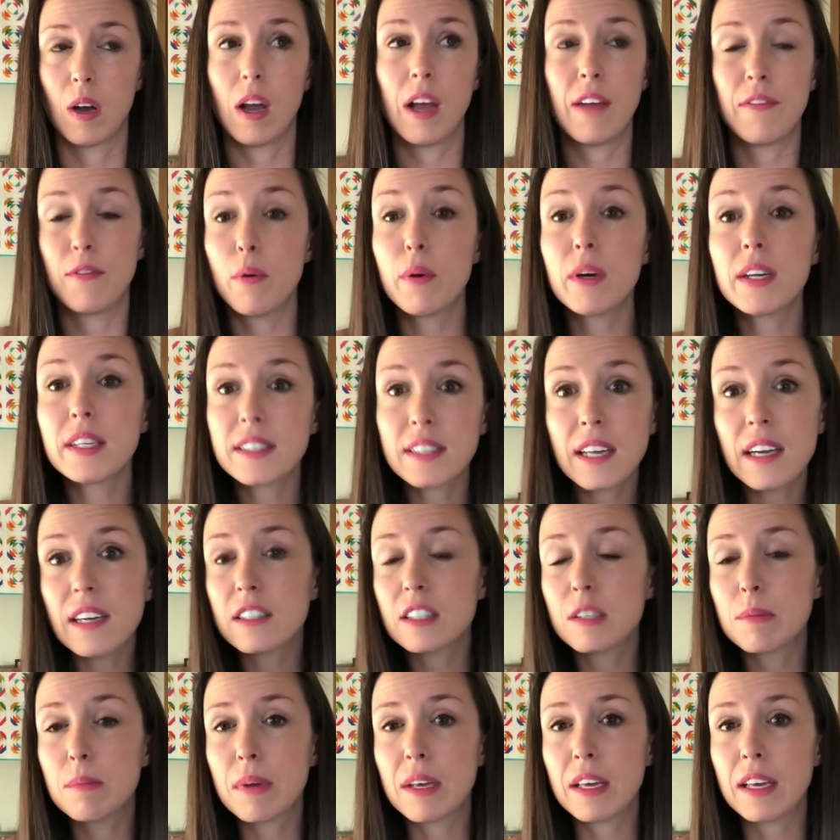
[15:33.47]
If you want to sell
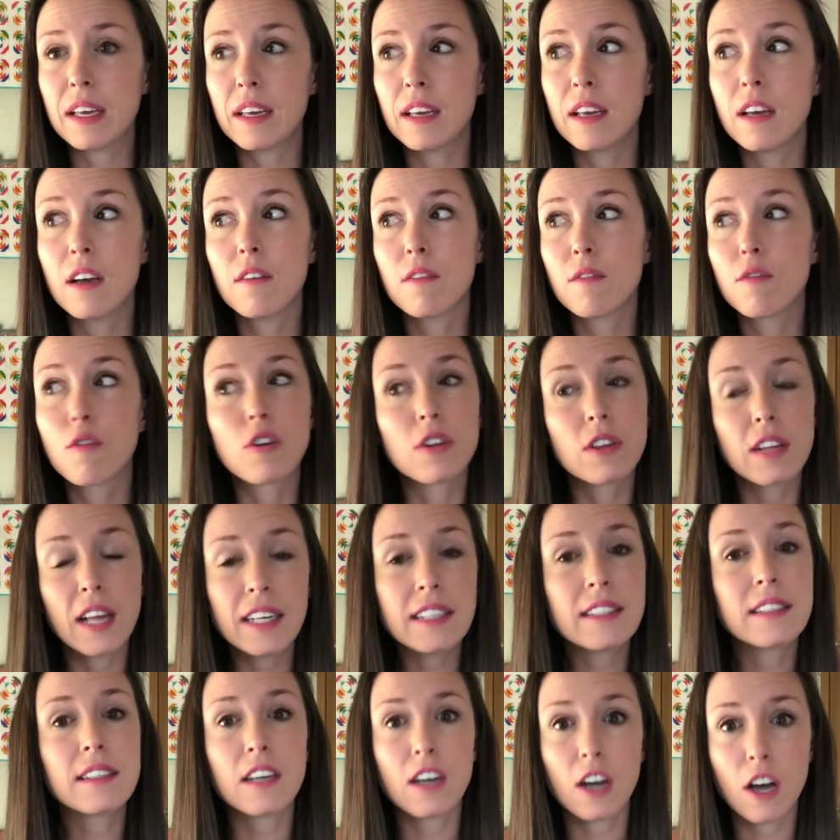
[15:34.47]
it to me for
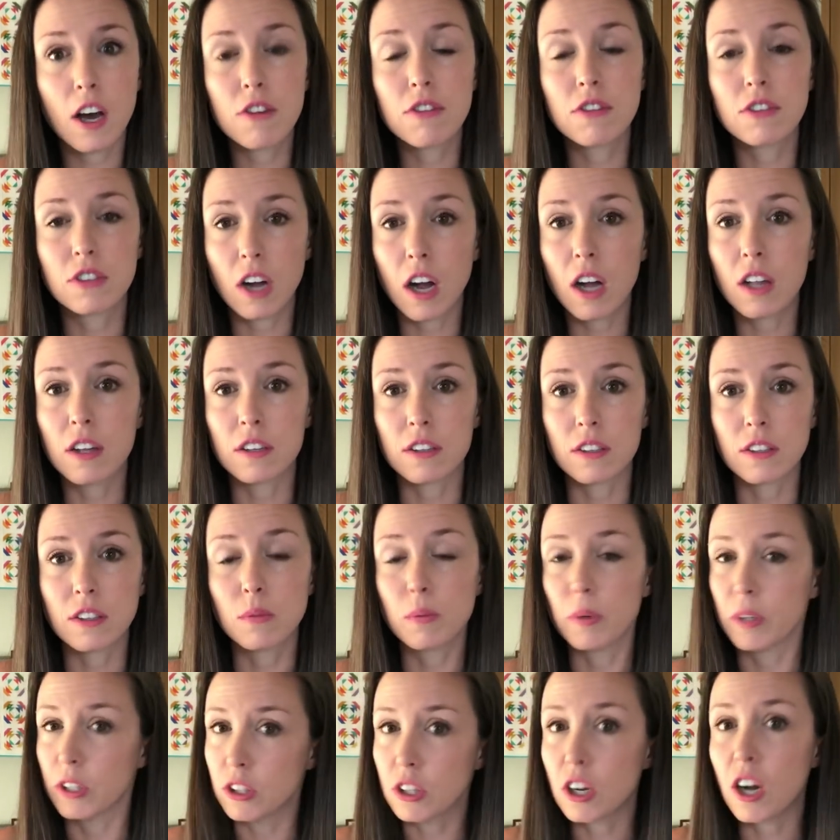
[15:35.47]
less than
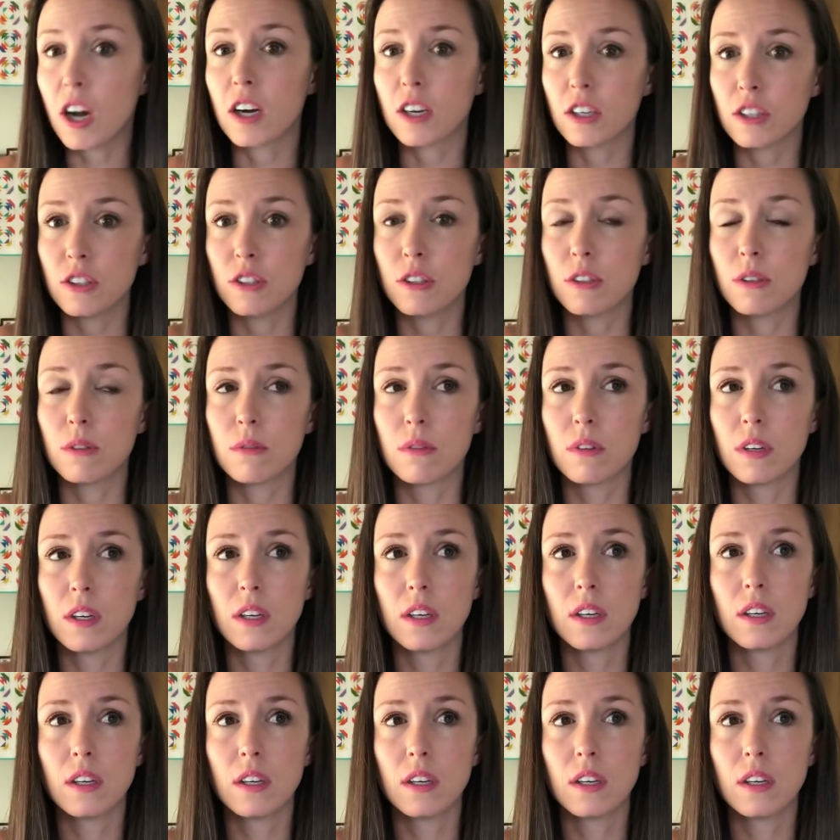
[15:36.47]
$100, we could talk too.